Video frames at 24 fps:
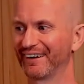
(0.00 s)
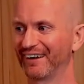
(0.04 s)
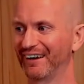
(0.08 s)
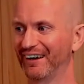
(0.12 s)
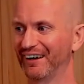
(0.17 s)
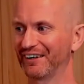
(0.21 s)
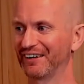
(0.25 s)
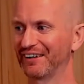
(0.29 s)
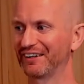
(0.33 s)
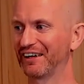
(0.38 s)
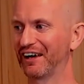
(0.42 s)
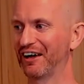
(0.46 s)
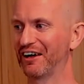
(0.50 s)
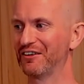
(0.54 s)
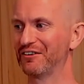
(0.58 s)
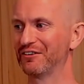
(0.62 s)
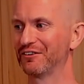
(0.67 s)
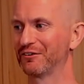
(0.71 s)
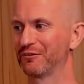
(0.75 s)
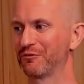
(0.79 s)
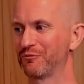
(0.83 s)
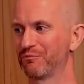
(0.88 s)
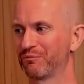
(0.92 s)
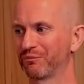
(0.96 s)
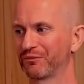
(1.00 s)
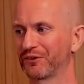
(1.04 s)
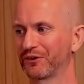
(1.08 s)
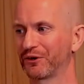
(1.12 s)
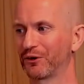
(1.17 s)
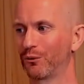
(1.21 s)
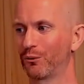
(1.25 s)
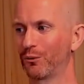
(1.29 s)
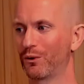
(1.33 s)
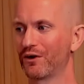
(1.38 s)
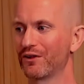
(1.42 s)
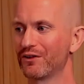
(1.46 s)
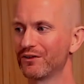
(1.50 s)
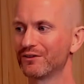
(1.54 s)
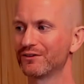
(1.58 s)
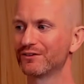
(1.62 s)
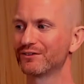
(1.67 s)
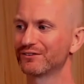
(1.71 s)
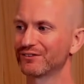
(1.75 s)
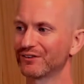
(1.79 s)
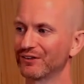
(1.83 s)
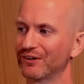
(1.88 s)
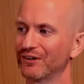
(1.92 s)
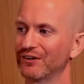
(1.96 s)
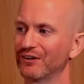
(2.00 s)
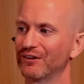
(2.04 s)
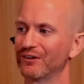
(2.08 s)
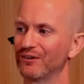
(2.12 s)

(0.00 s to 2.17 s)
and again 1, 2.